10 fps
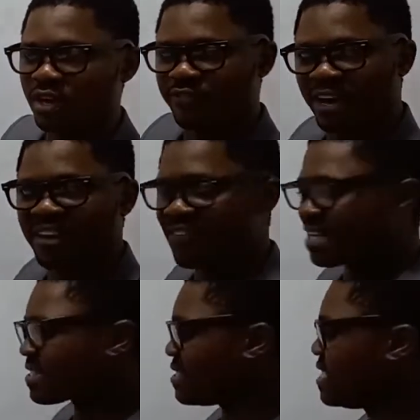For
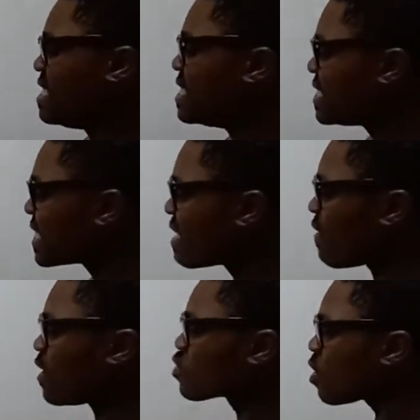emphasis, the
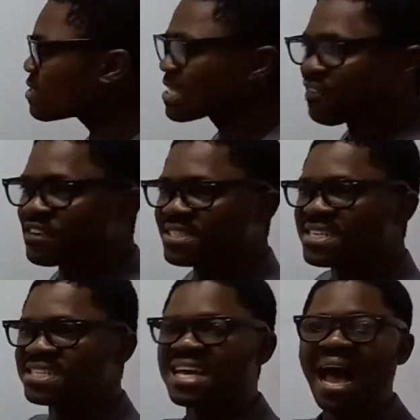revaluation
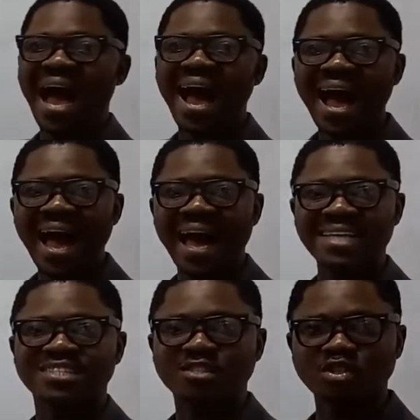deficit
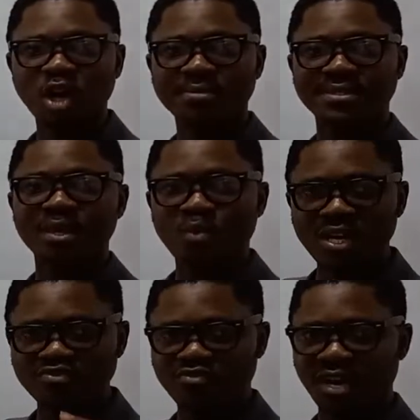at
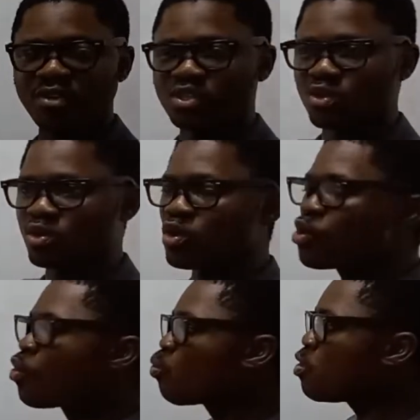subsequent revaluation
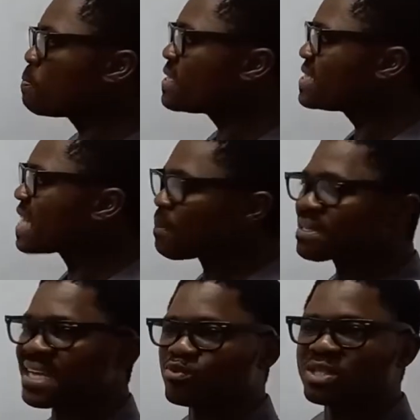will be debited to
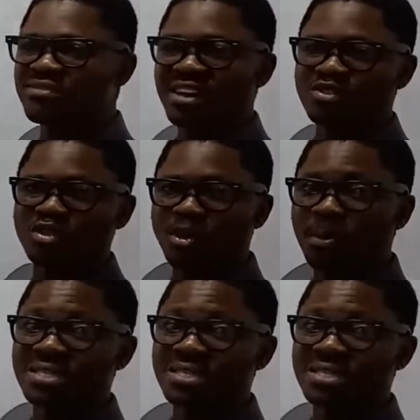the revaluation surplus